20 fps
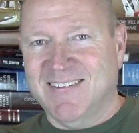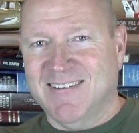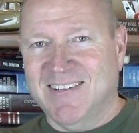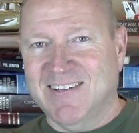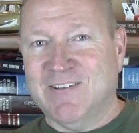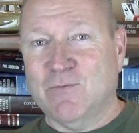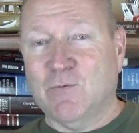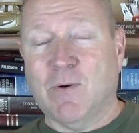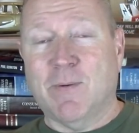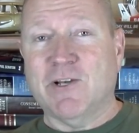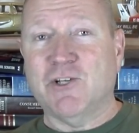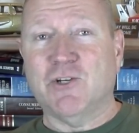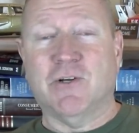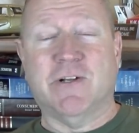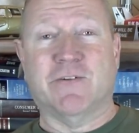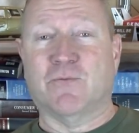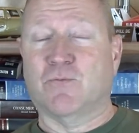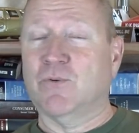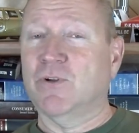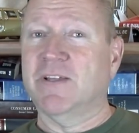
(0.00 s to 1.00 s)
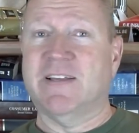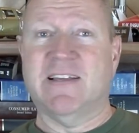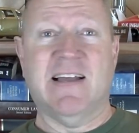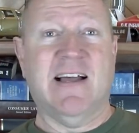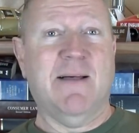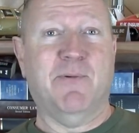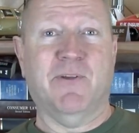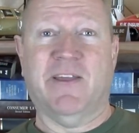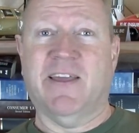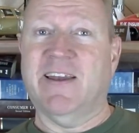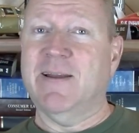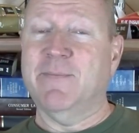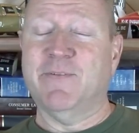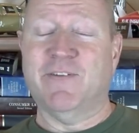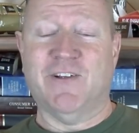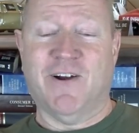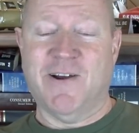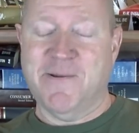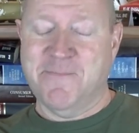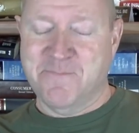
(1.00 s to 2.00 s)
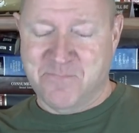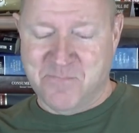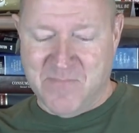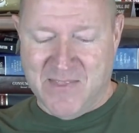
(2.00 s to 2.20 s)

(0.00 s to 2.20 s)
This is where my show gets really complicated. I'm sorry.